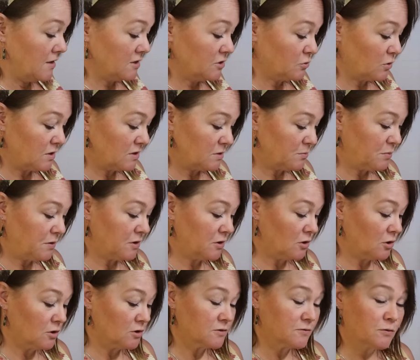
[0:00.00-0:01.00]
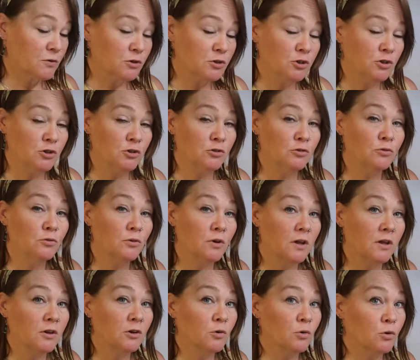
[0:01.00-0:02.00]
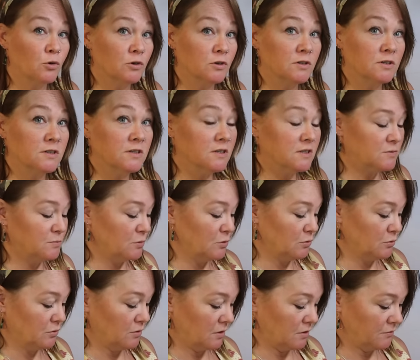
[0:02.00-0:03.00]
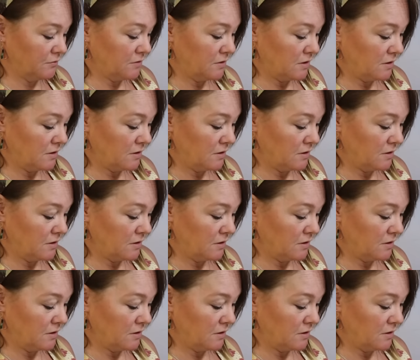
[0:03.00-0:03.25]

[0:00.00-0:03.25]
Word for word: And this recipe calls for two and a quarter teaspoon of